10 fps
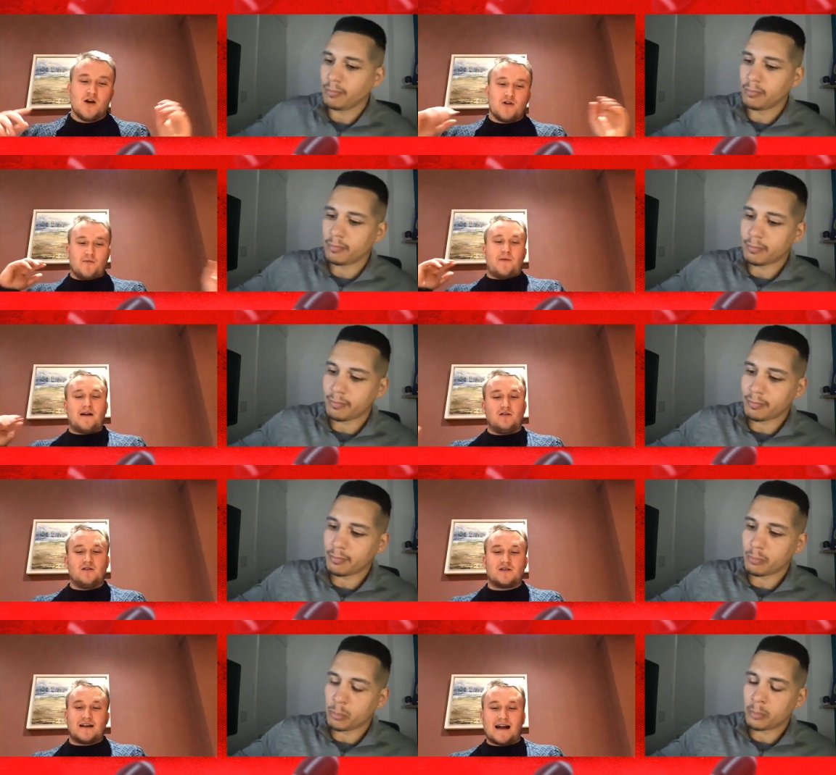Speaker 1: the
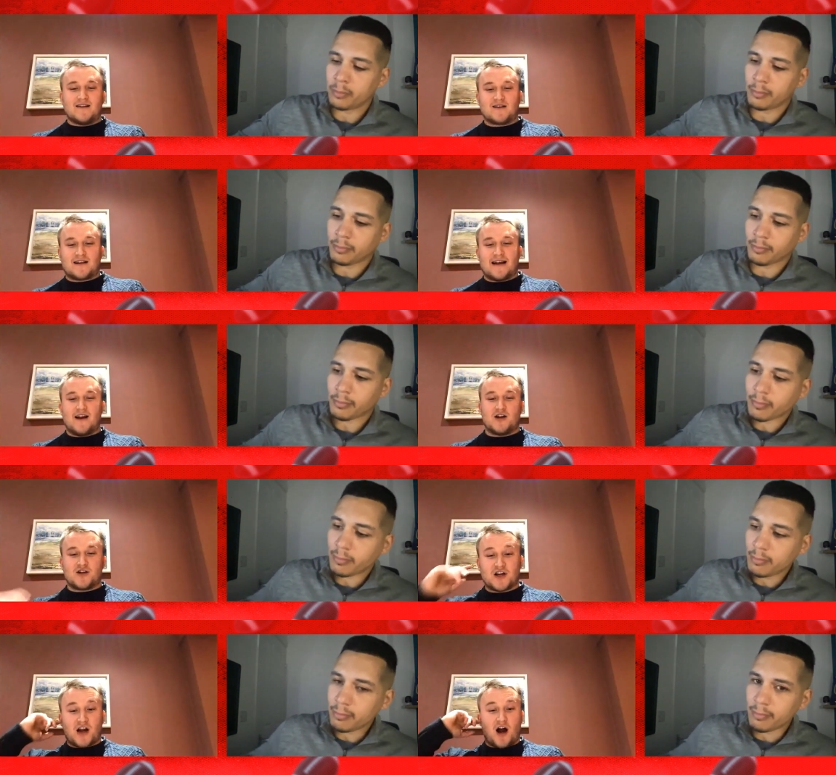Bills against the uh,
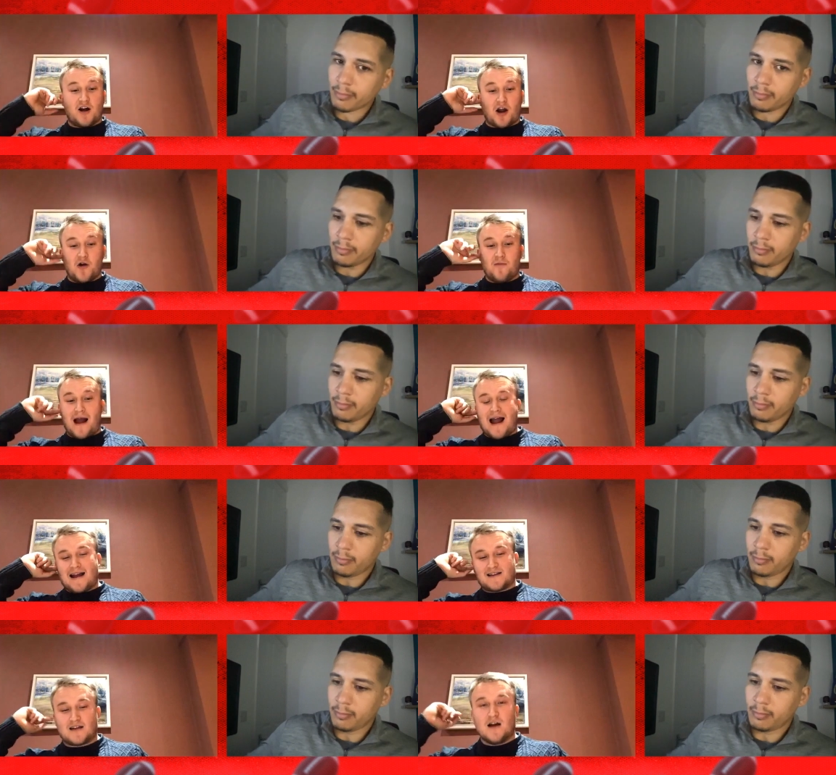Chicago
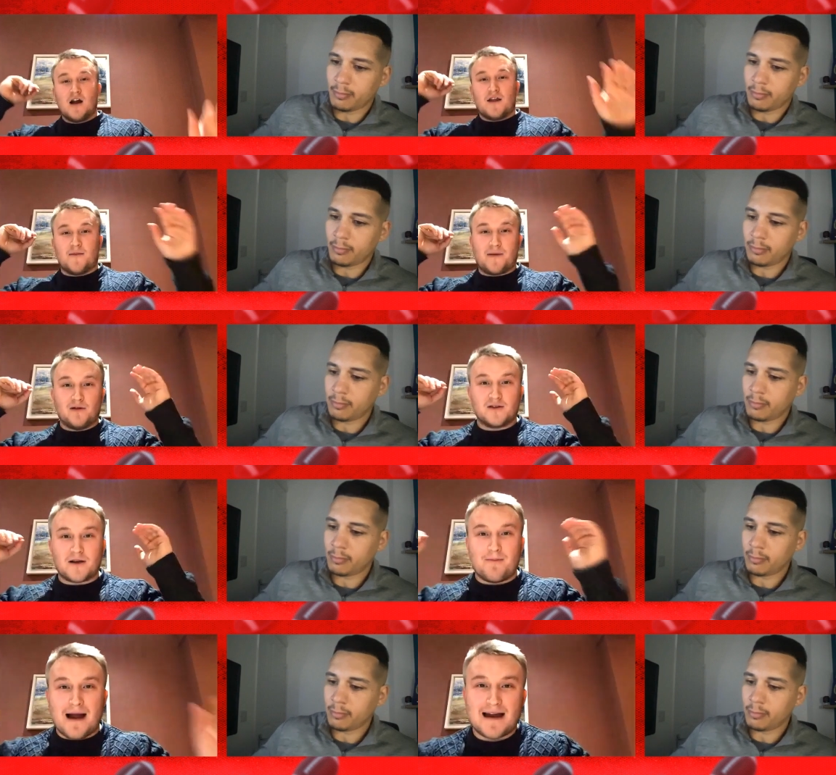Bears. The Bills are
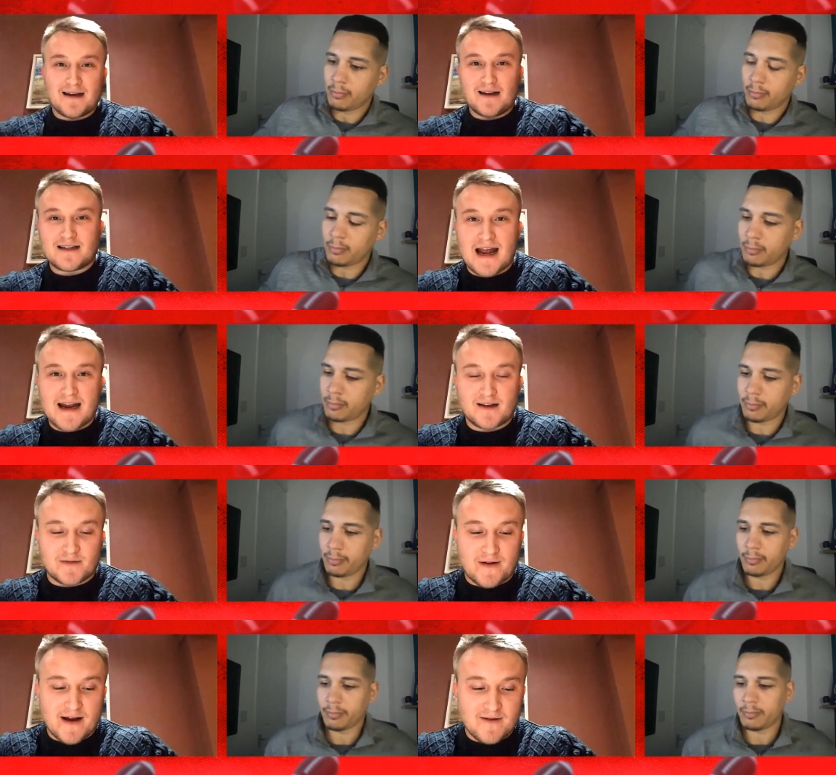minus eight
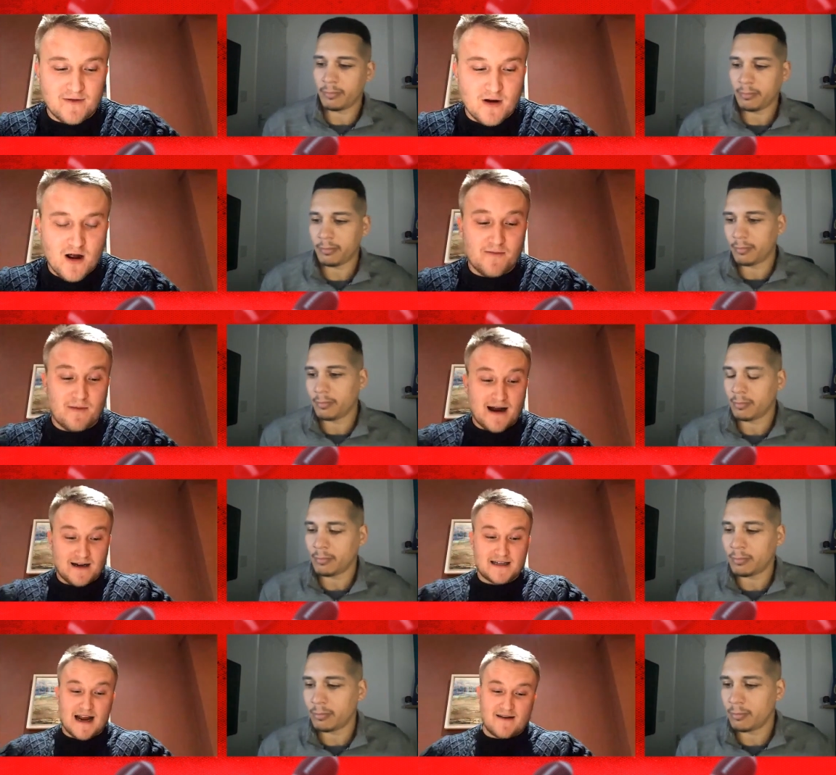favorite, uh,
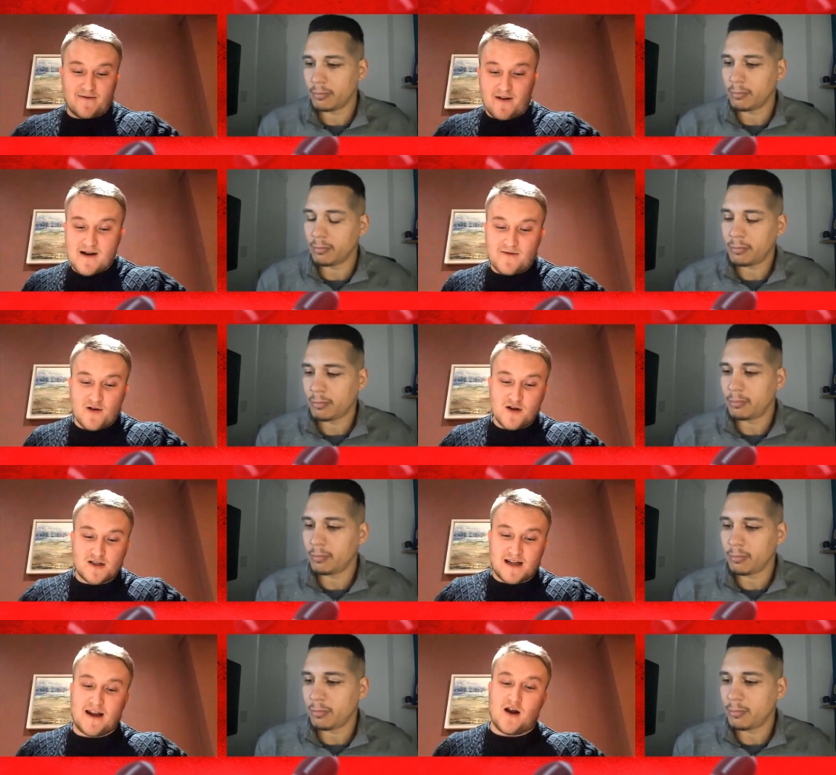minus eight favorites,
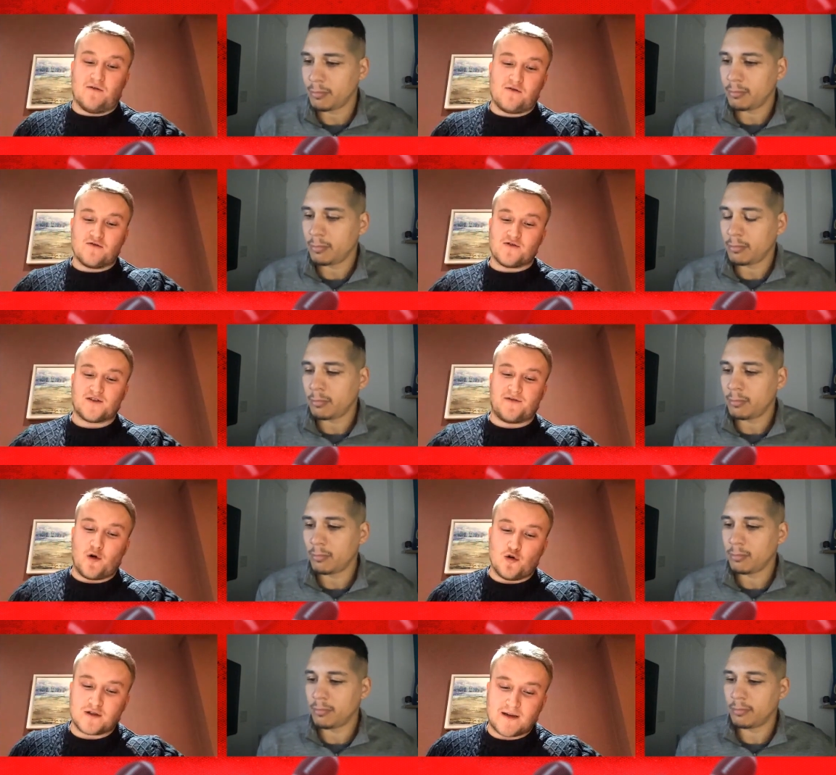and the over/under is
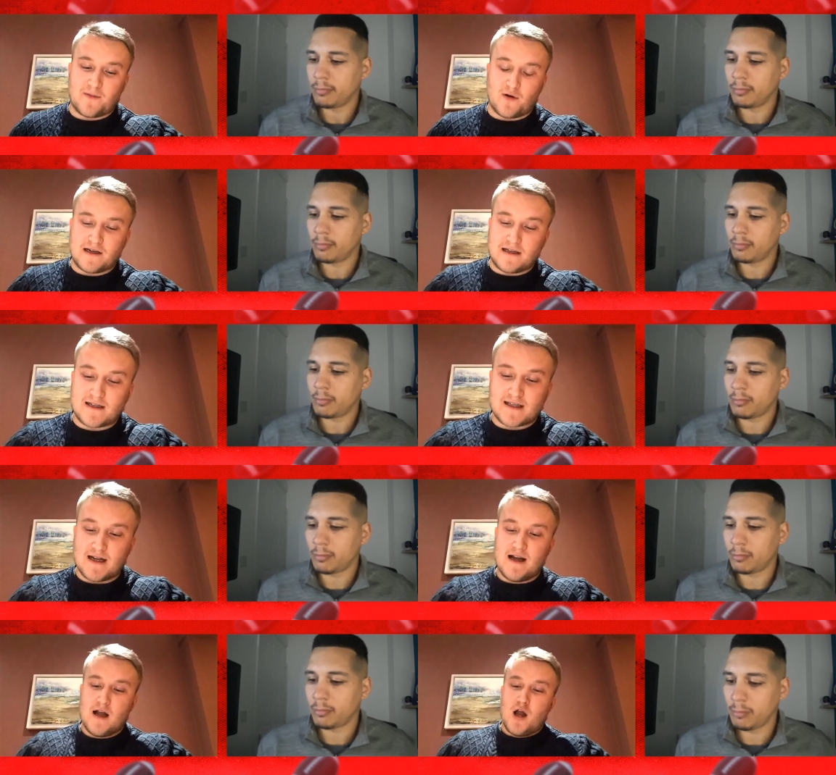forty points.
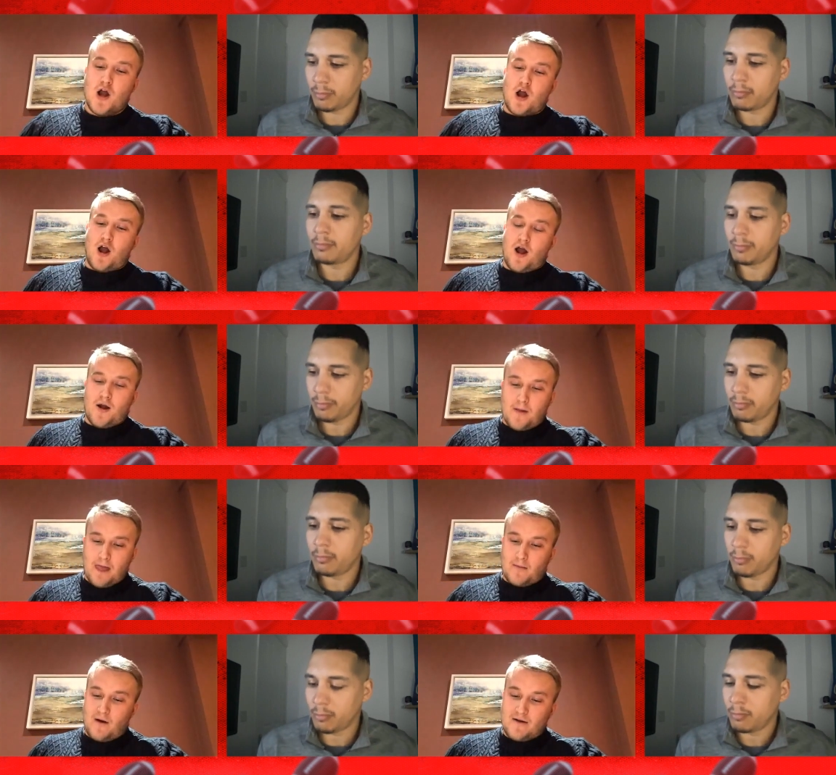Uh,
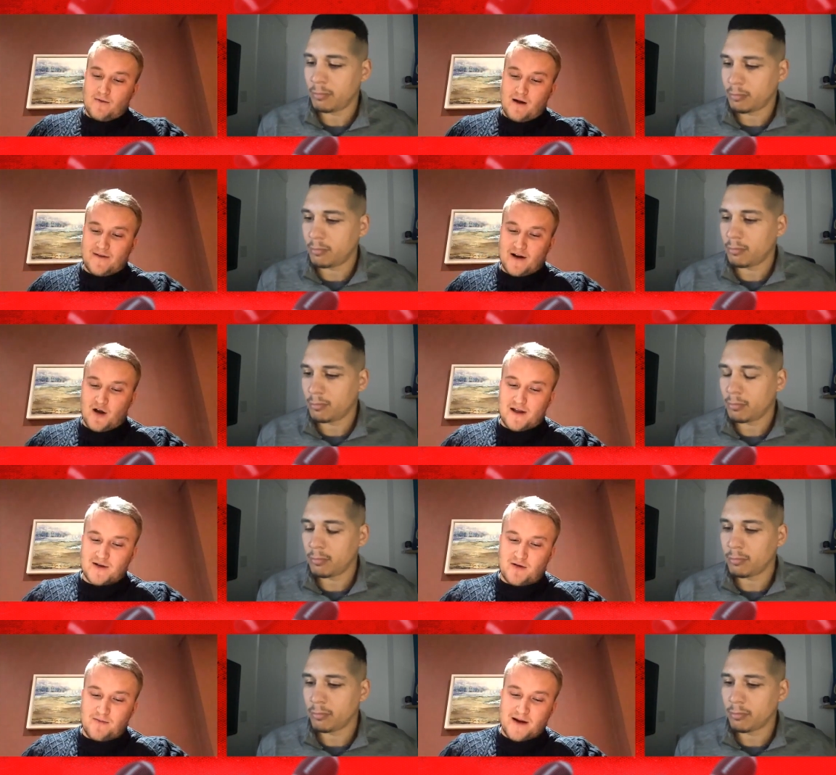where, where have you got this
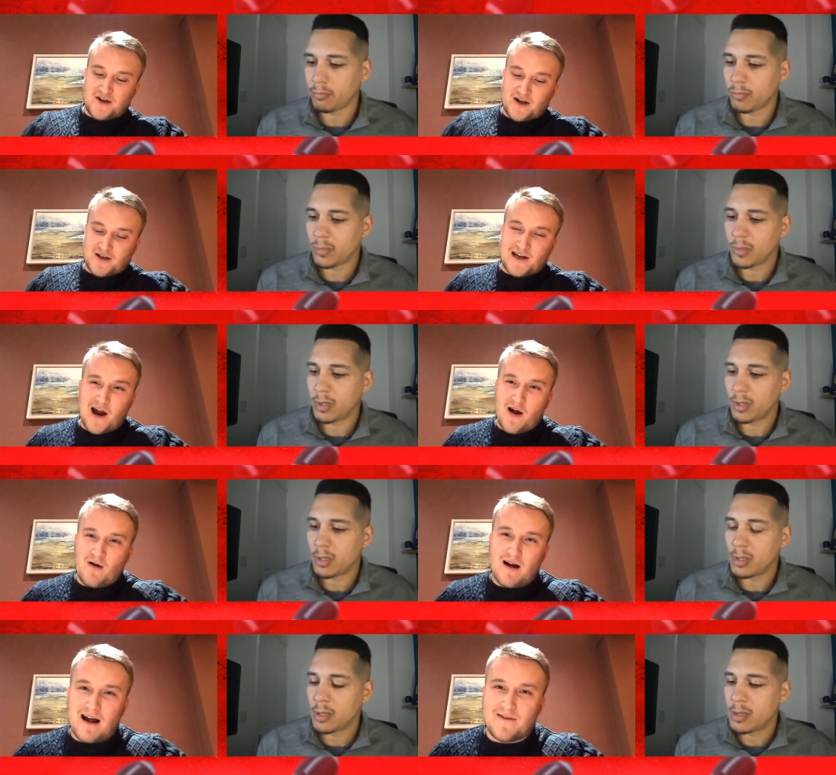one, Bish? As you know,
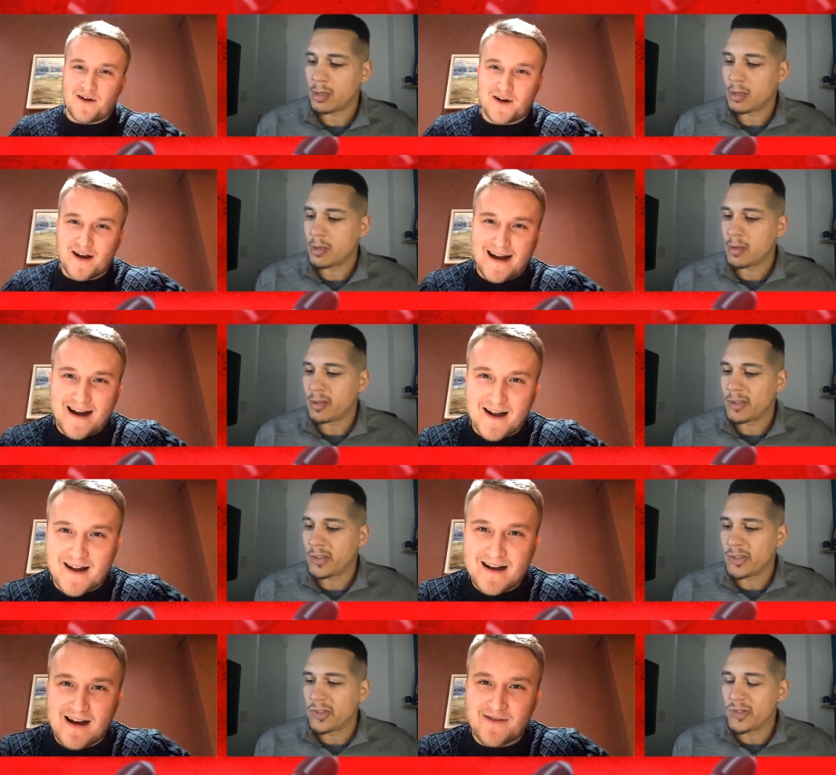I've got a,
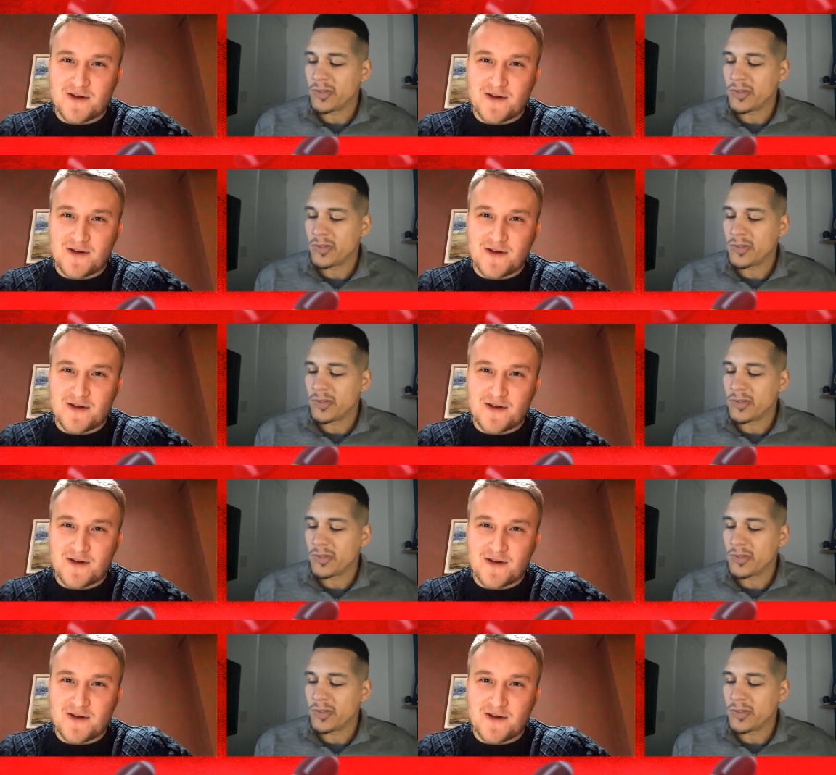uh, I've